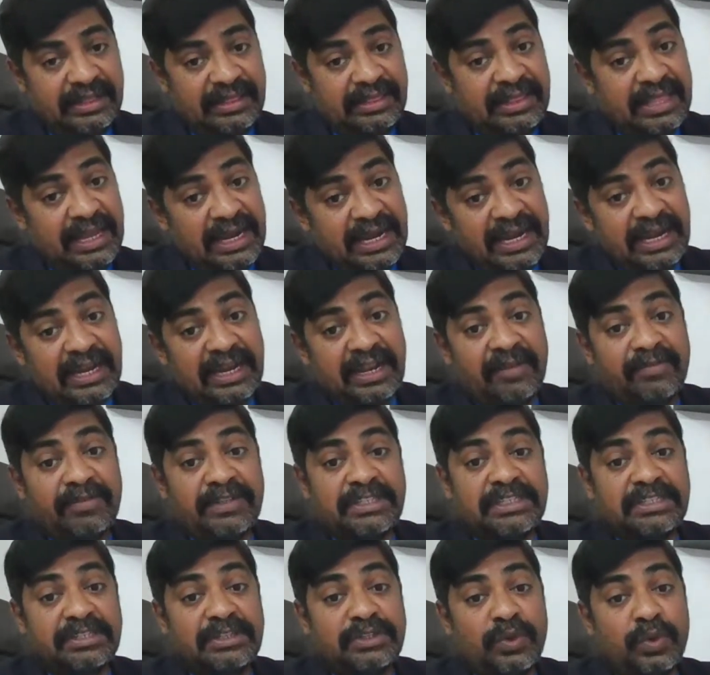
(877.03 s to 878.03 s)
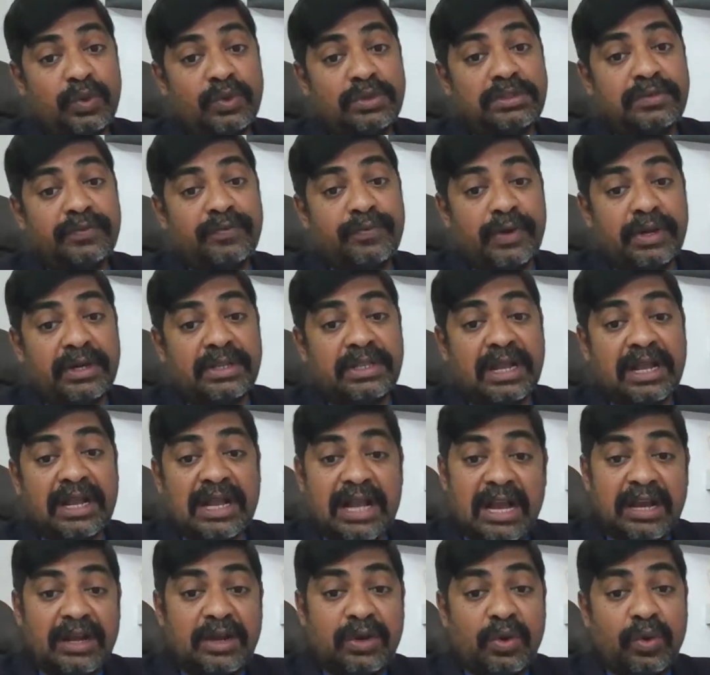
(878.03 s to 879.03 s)
the data which is used for the
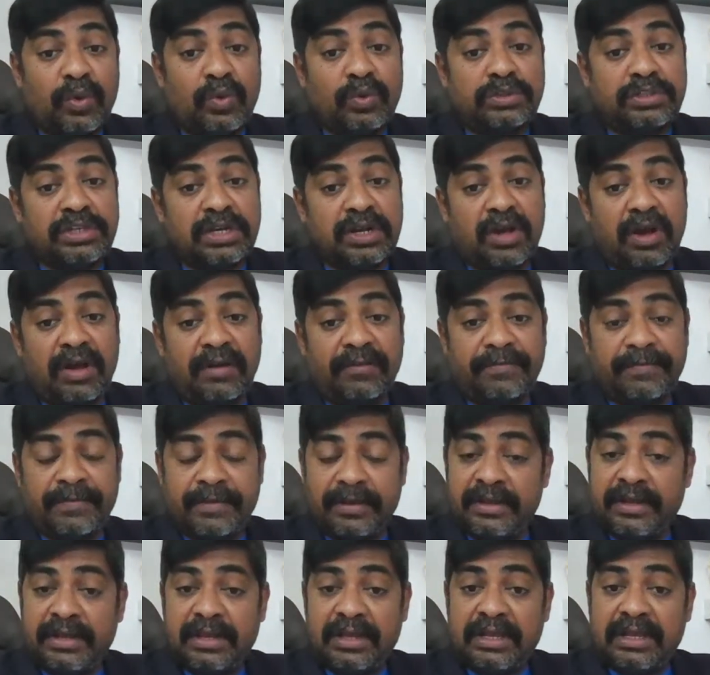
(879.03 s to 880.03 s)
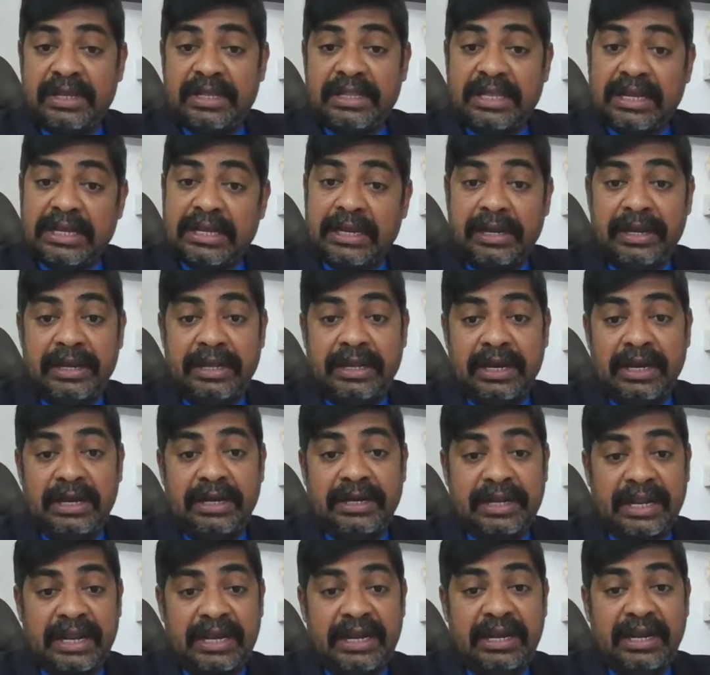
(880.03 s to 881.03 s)
conclusion of the clinical
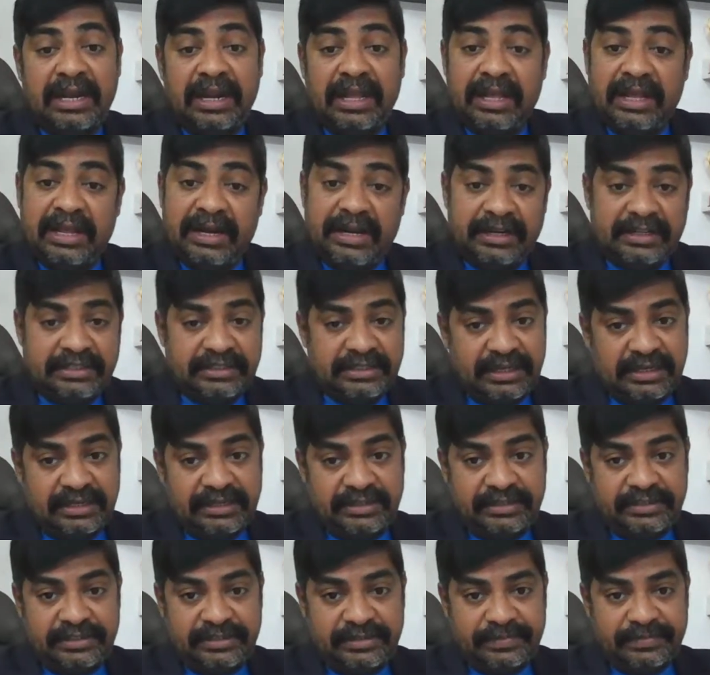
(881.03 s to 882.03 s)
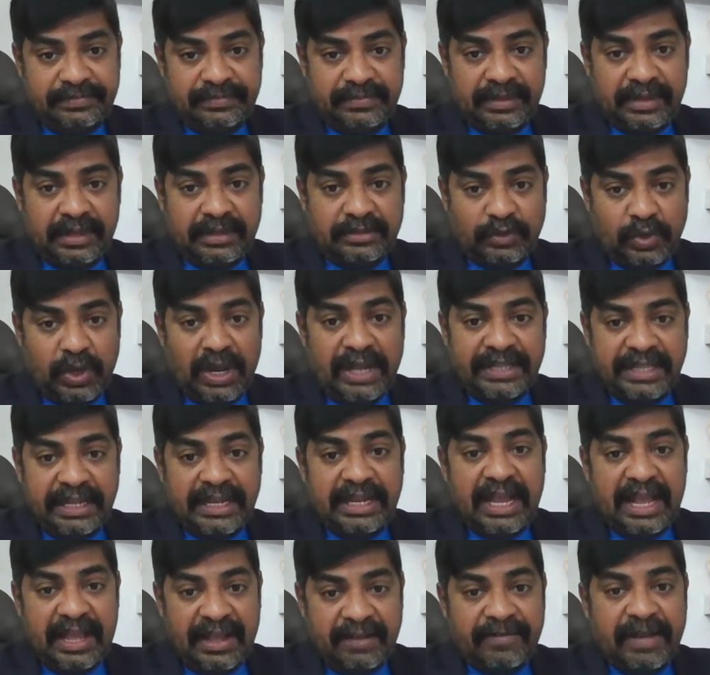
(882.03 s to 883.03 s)
trial results. So I
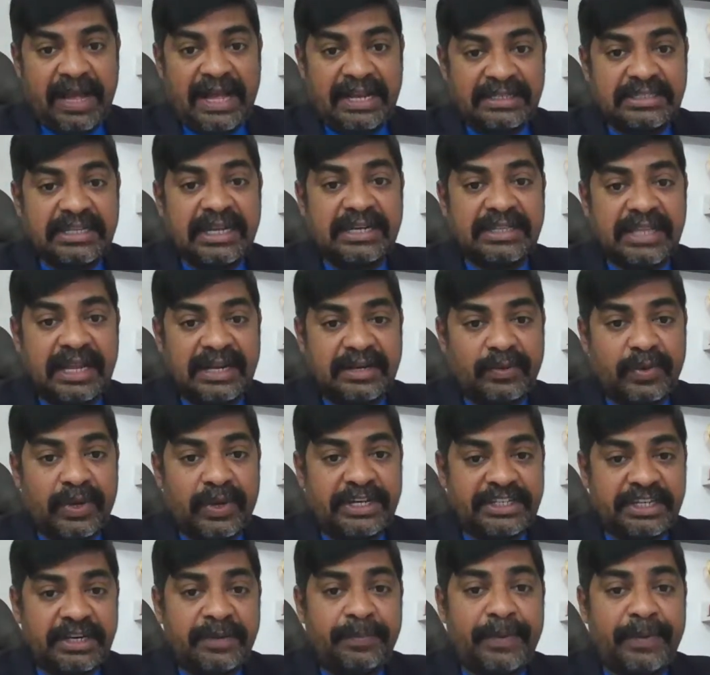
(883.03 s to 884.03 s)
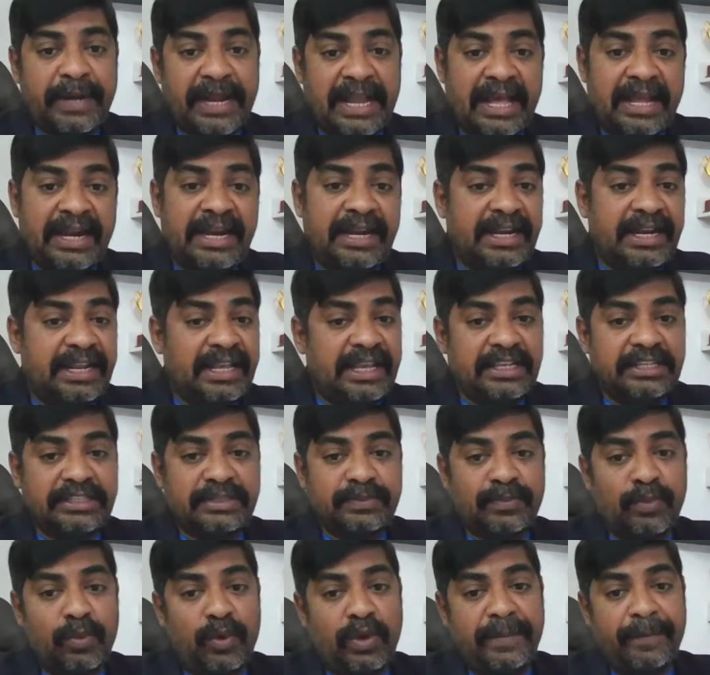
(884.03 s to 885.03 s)
think I have answered that question. Priority
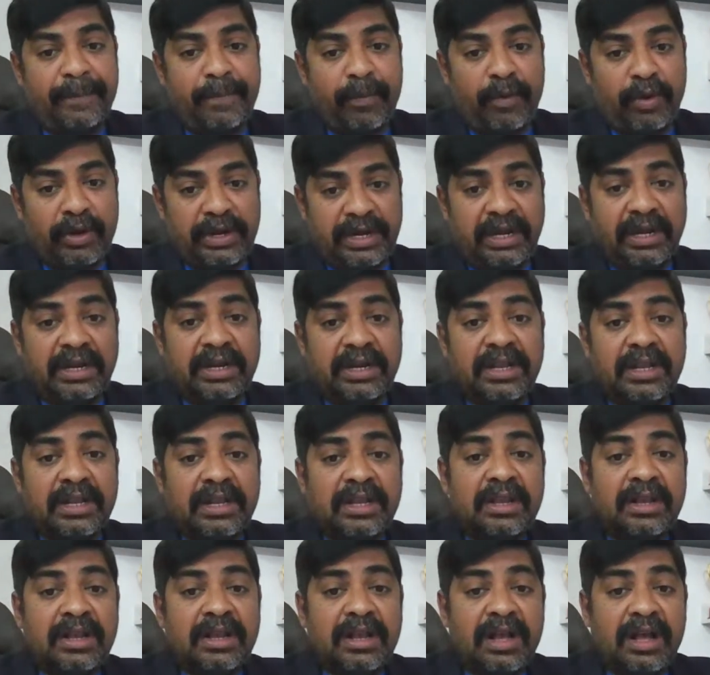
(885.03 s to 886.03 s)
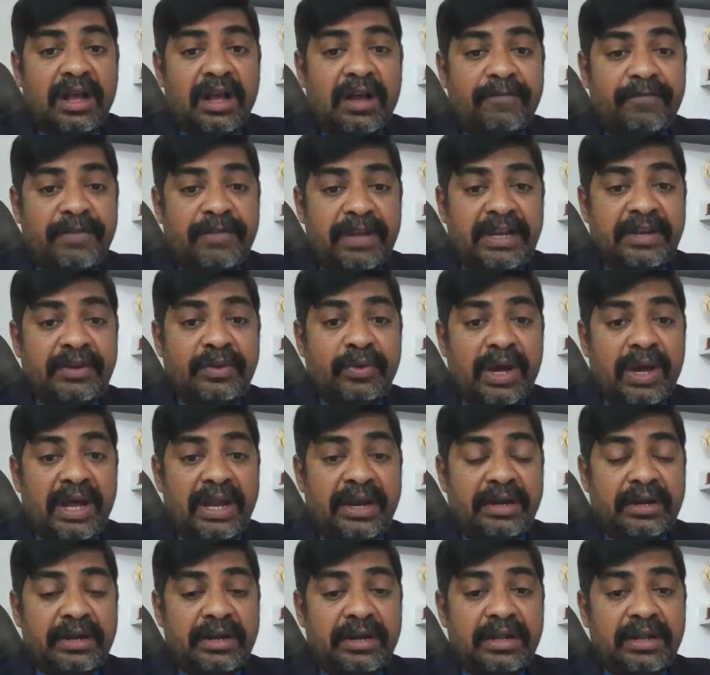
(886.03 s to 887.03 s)
is more important when you
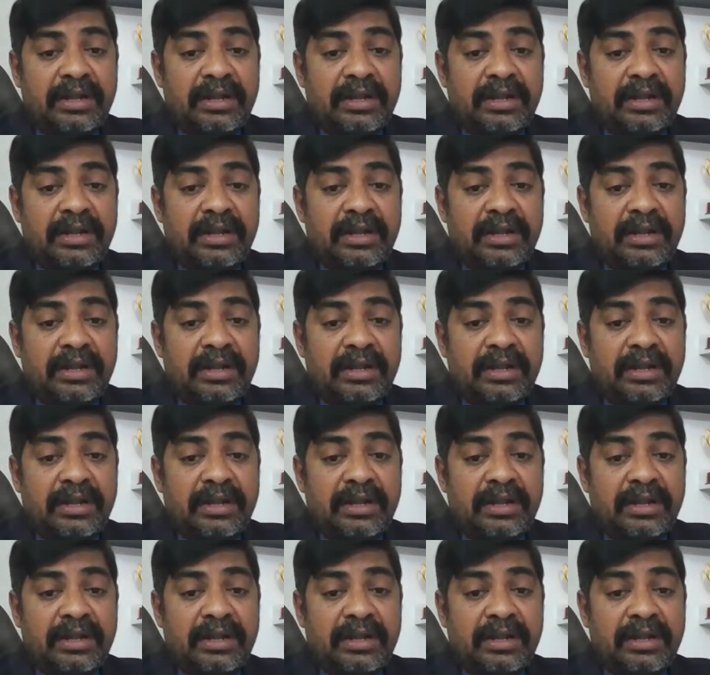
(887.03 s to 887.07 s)
are